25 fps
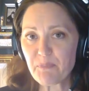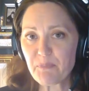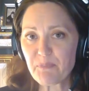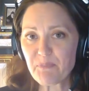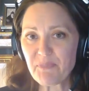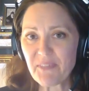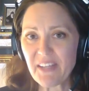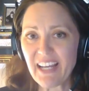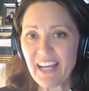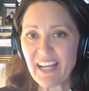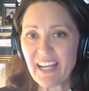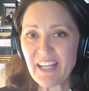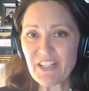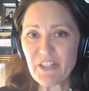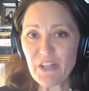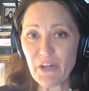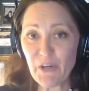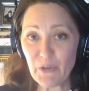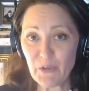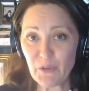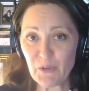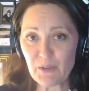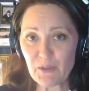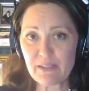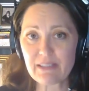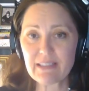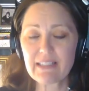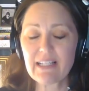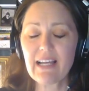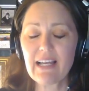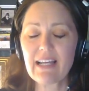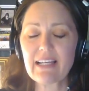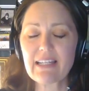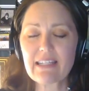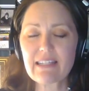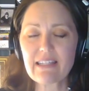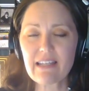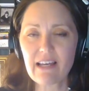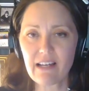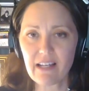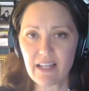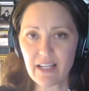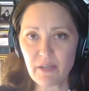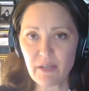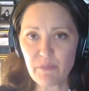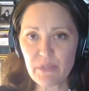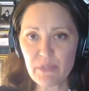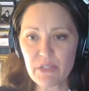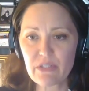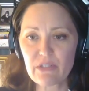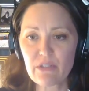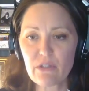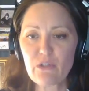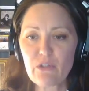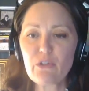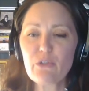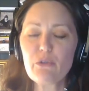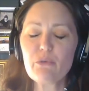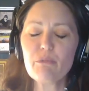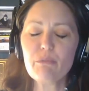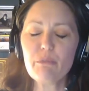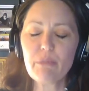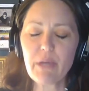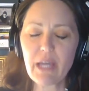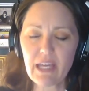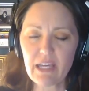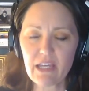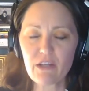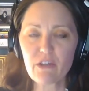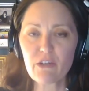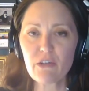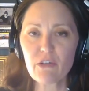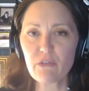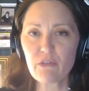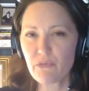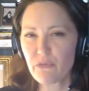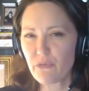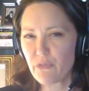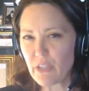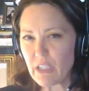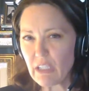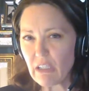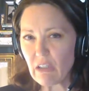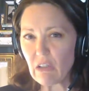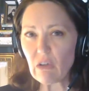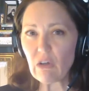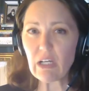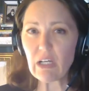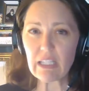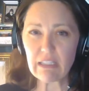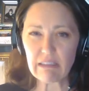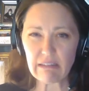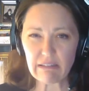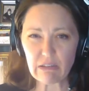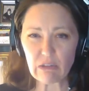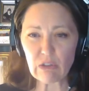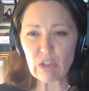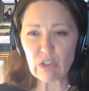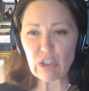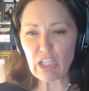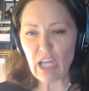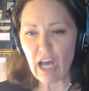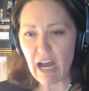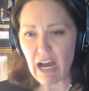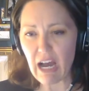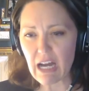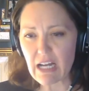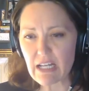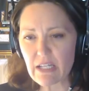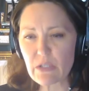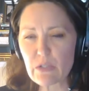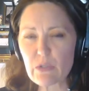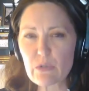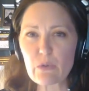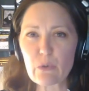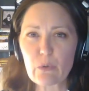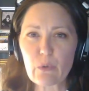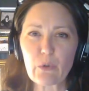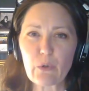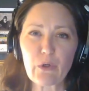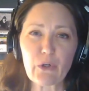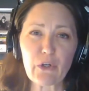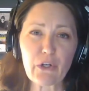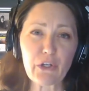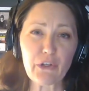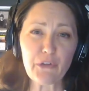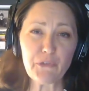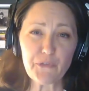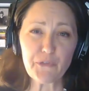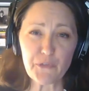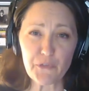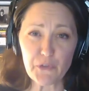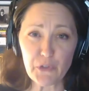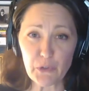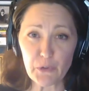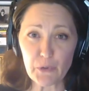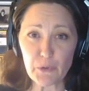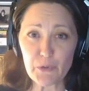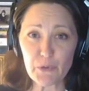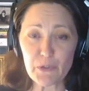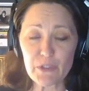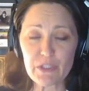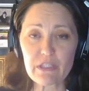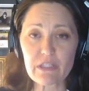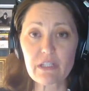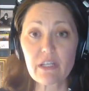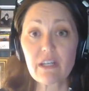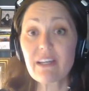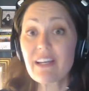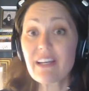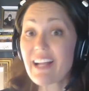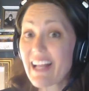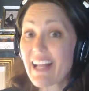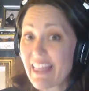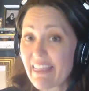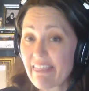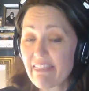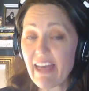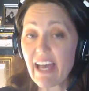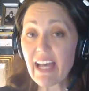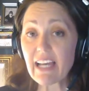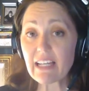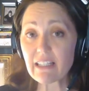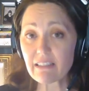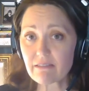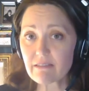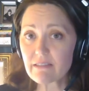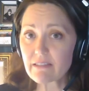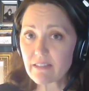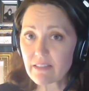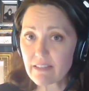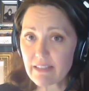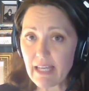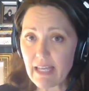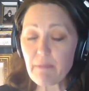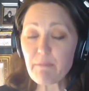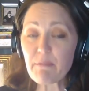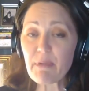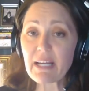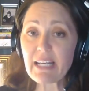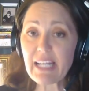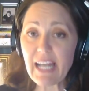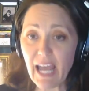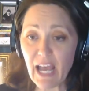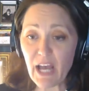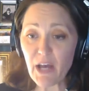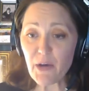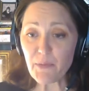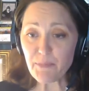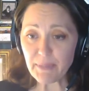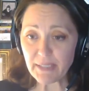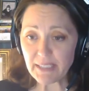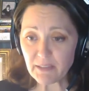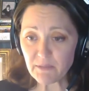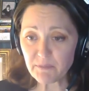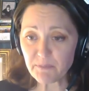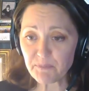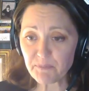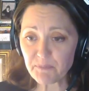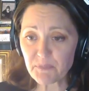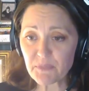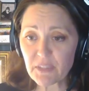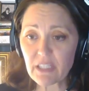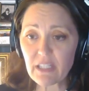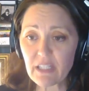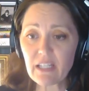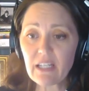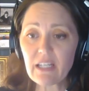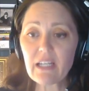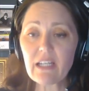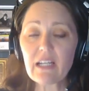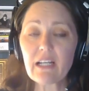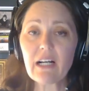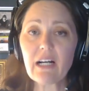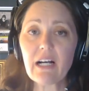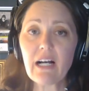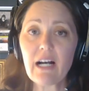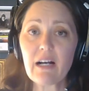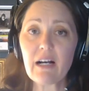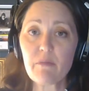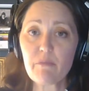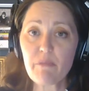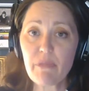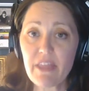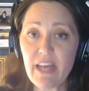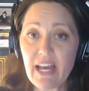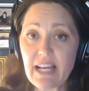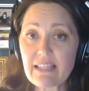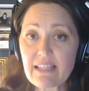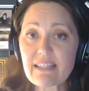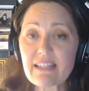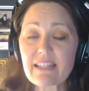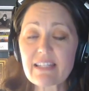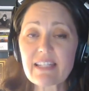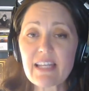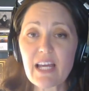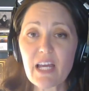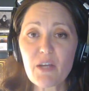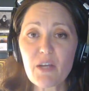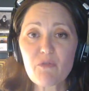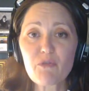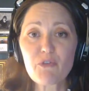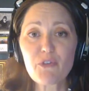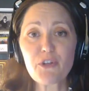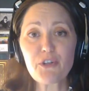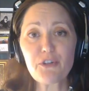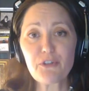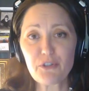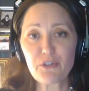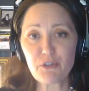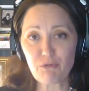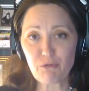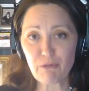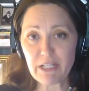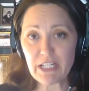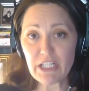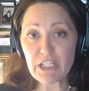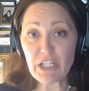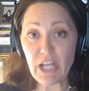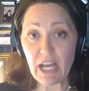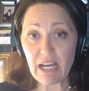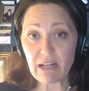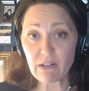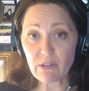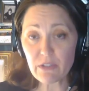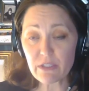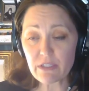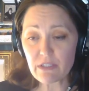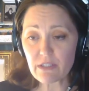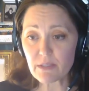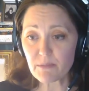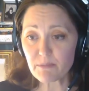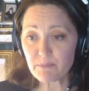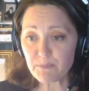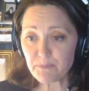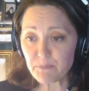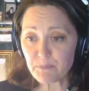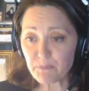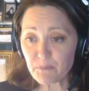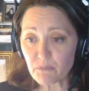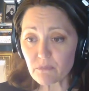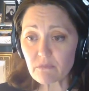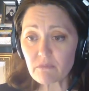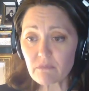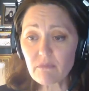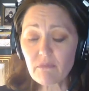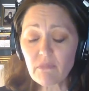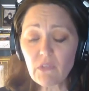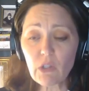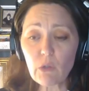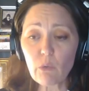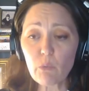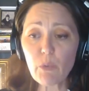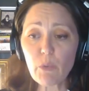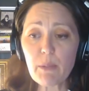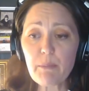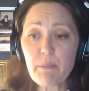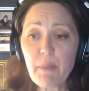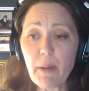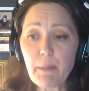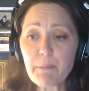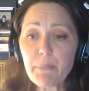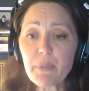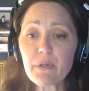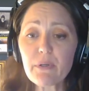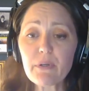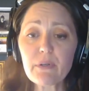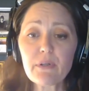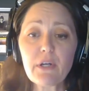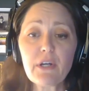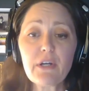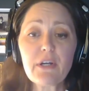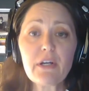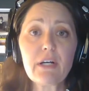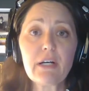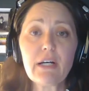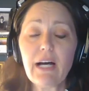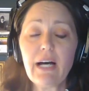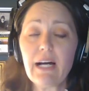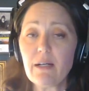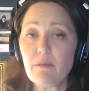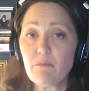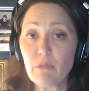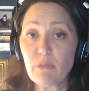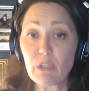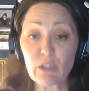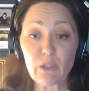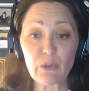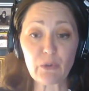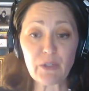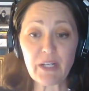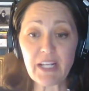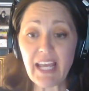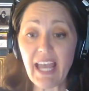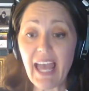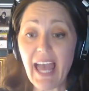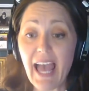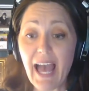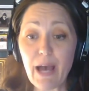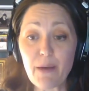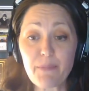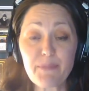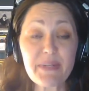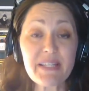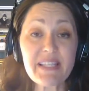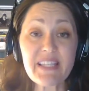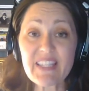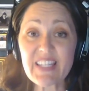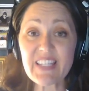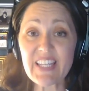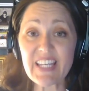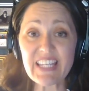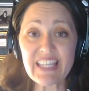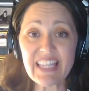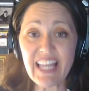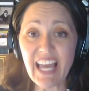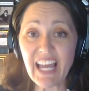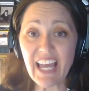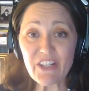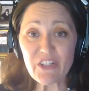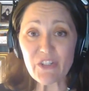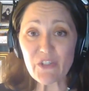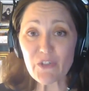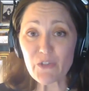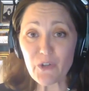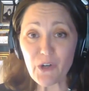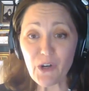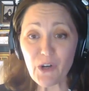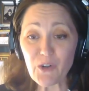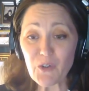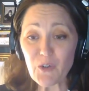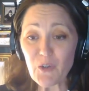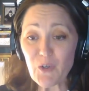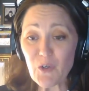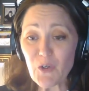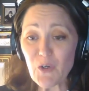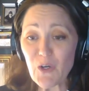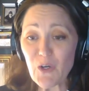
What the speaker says: I know at times you may feel a little lost or confused. That might happen. That's a time for you to reach out. Remember, Learning happens in that struggle.